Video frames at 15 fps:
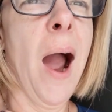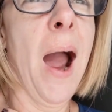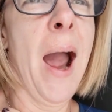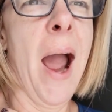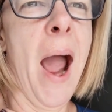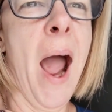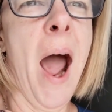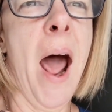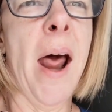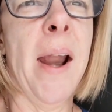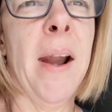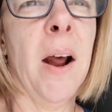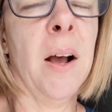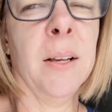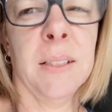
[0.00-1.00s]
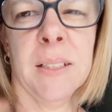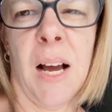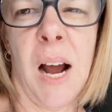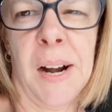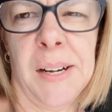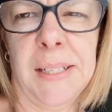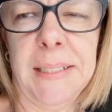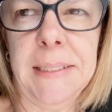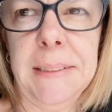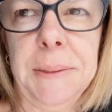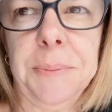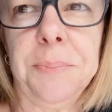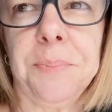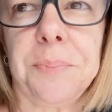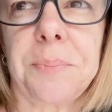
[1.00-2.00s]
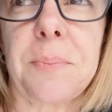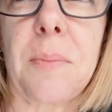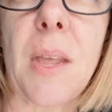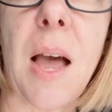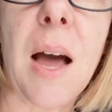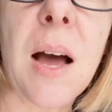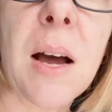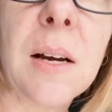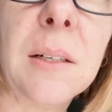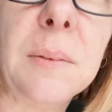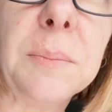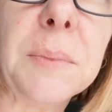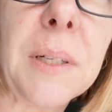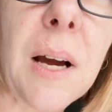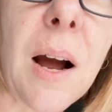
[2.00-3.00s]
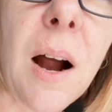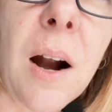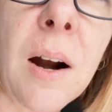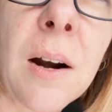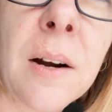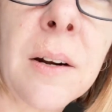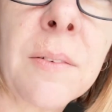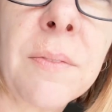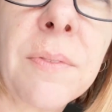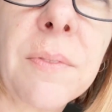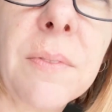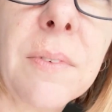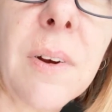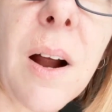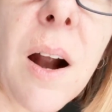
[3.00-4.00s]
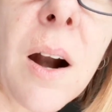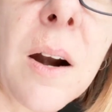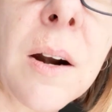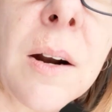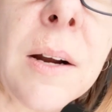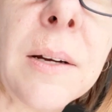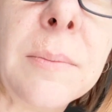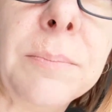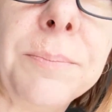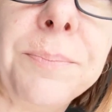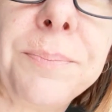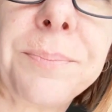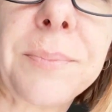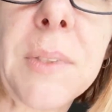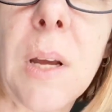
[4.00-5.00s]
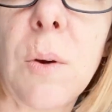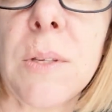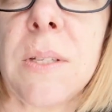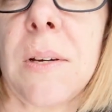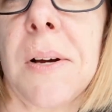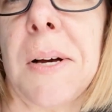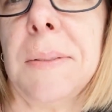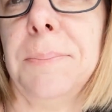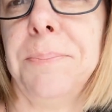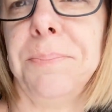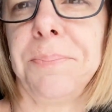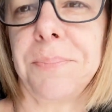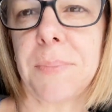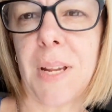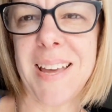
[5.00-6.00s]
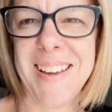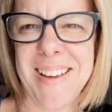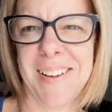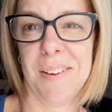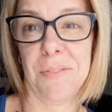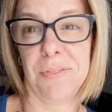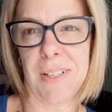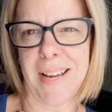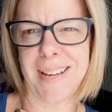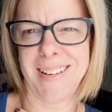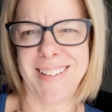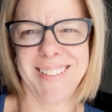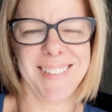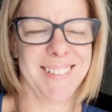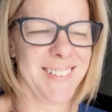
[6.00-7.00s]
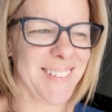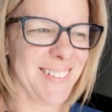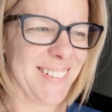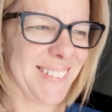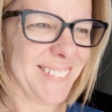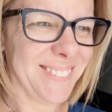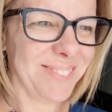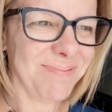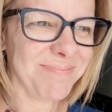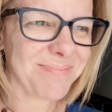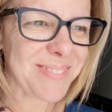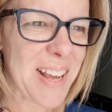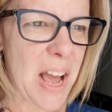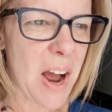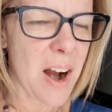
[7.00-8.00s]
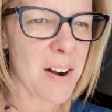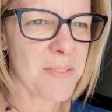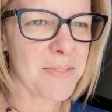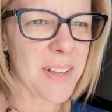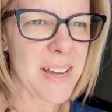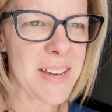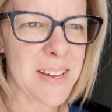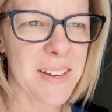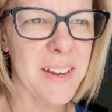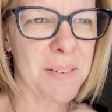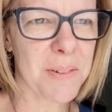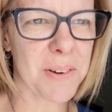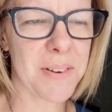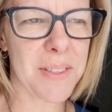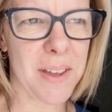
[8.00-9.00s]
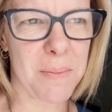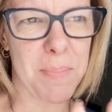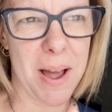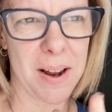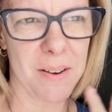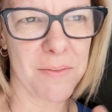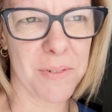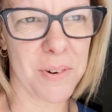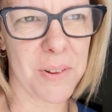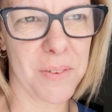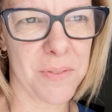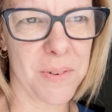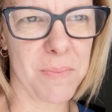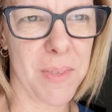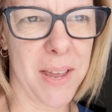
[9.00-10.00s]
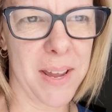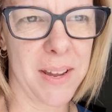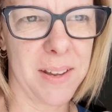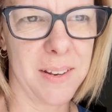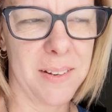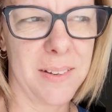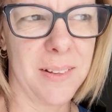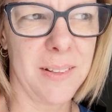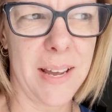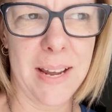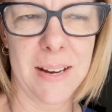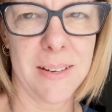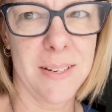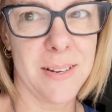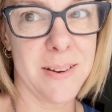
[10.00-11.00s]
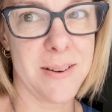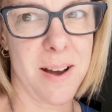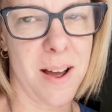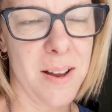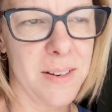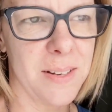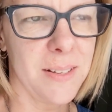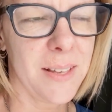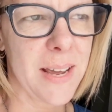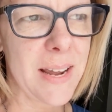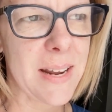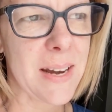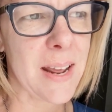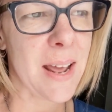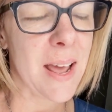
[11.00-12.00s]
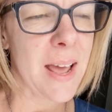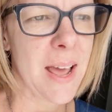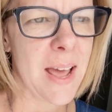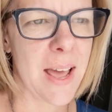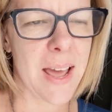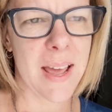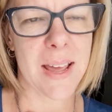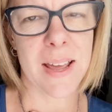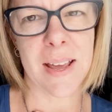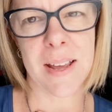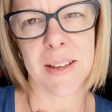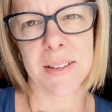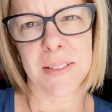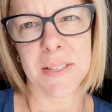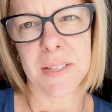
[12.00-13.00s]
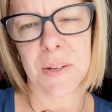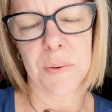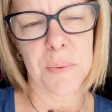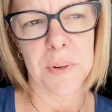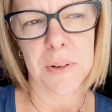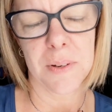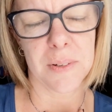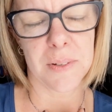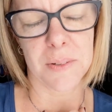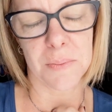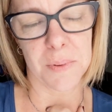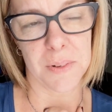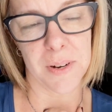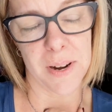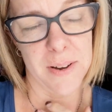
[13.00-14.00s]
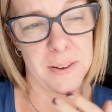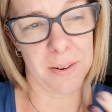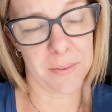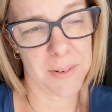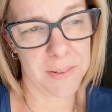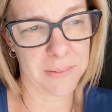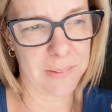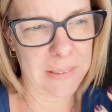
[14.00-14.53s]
And, sorry. Our what's it called? Flight our flight kept going like back and forth from like delayed to not delayed. And so we just were kind of like, well,